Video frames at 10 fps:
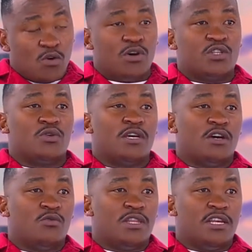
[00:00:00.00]
work
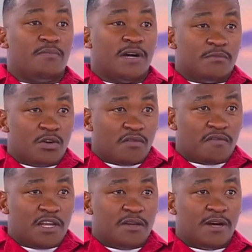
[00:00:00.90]
together with the Department of
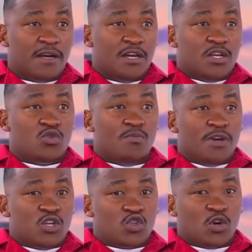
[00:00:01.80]
Labor to
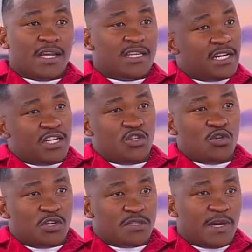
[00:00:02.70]
make sure, and trade
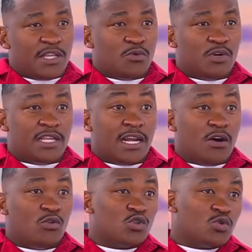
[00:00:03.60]
unions, by the way, that are
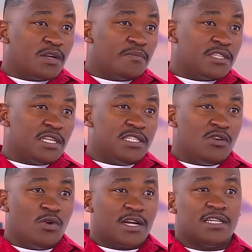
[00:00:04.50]
also
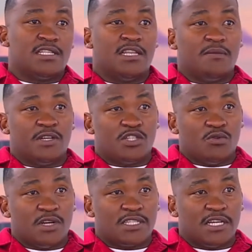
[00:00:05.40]
representing workers in that
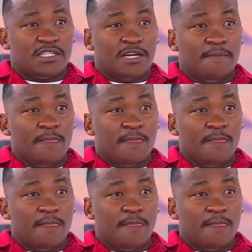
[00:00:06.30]
particular sector,